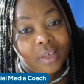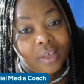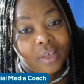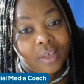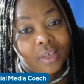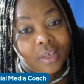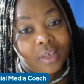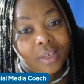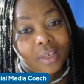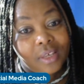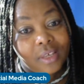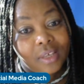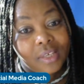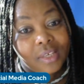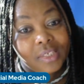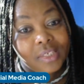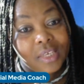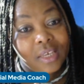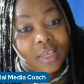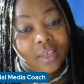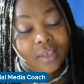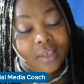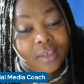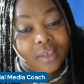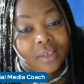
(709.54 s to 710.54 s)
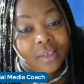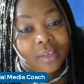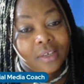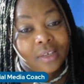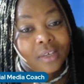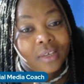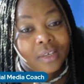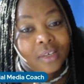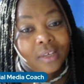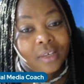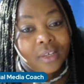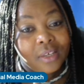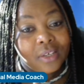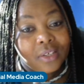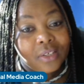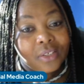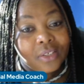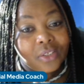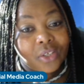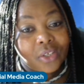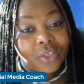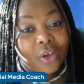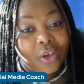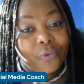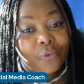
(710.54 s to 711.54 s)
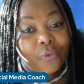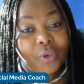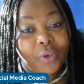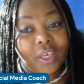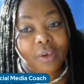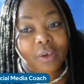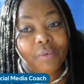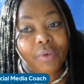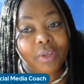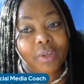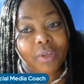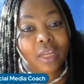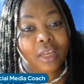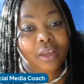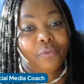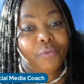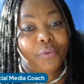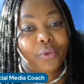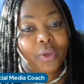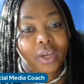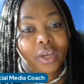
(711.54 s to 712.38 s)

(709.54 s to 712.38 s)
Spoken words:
You see? So if you're